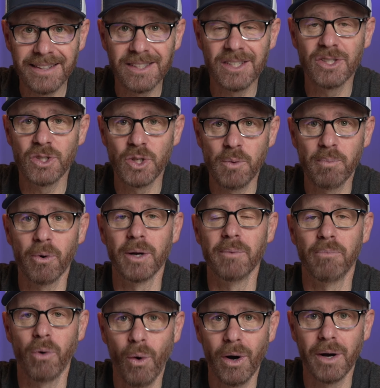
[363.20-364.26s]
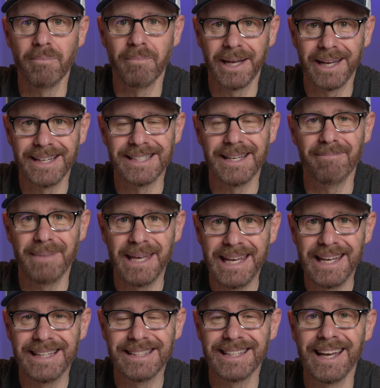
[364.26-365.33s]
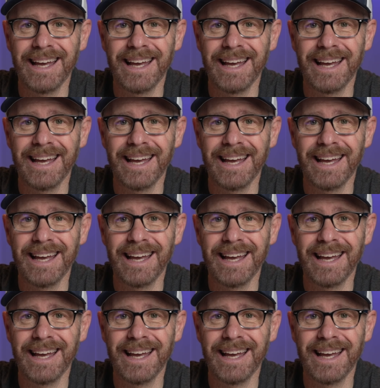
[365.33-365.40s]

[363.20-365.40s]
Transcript: is super important because it means